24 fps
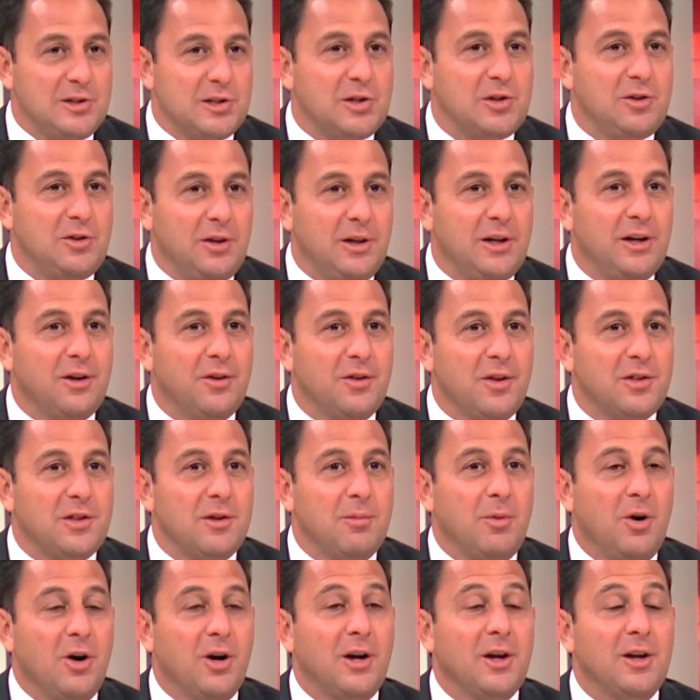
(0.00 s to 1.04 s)
it's clear that
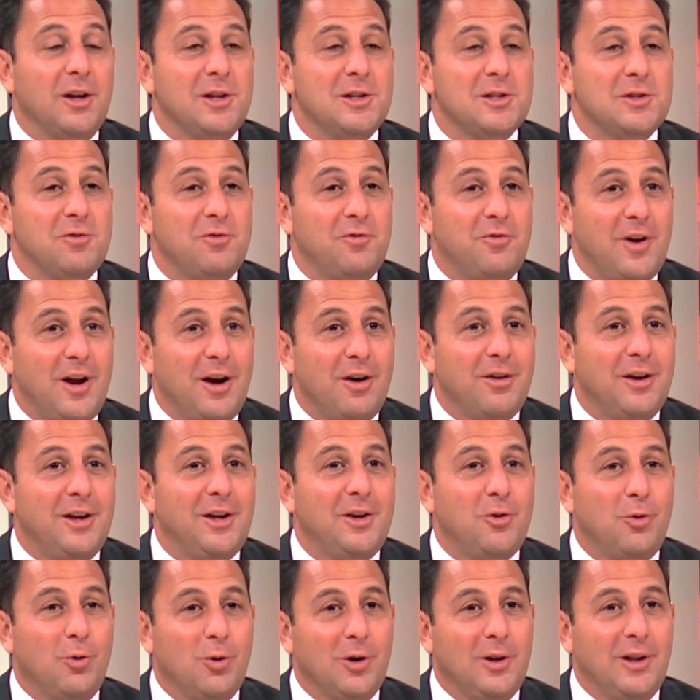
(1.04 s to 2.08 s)
the market is
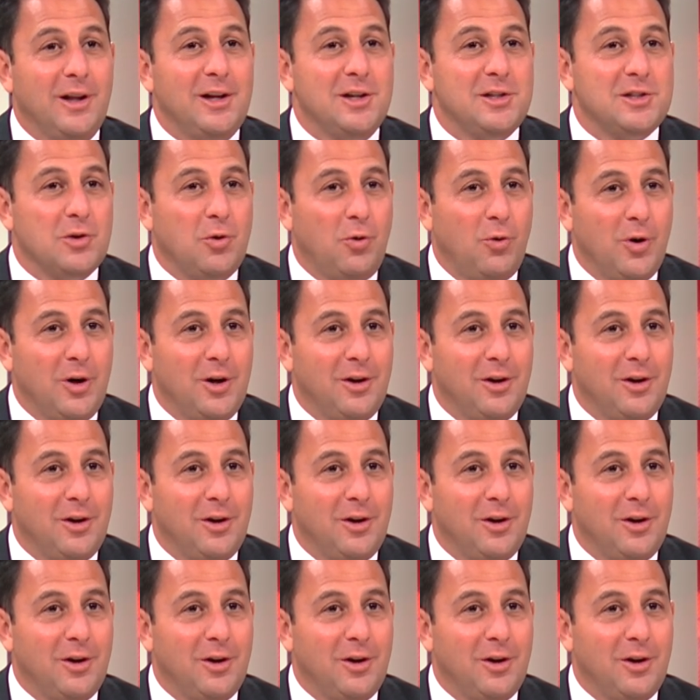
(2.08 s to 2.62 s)
very correlated to